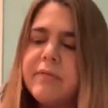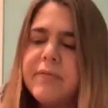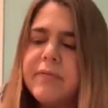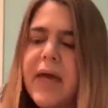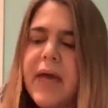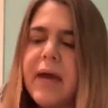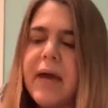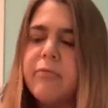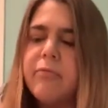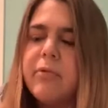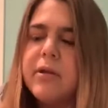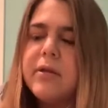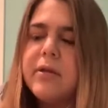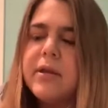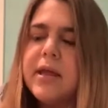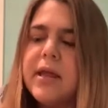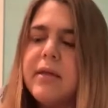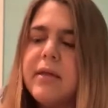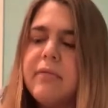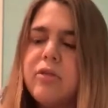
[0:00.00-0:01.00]
that
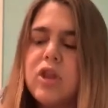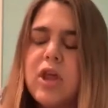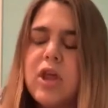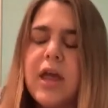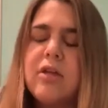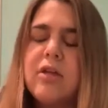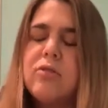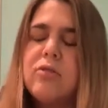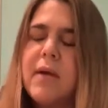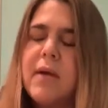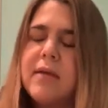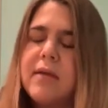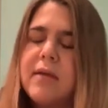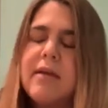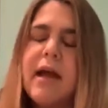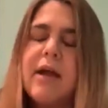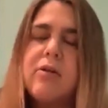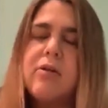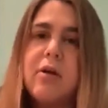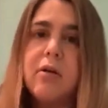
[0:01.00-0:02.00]
really changed my
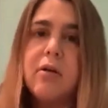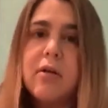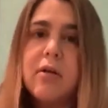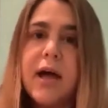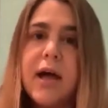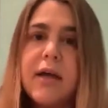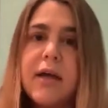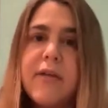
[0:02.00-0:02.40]
entire adult life.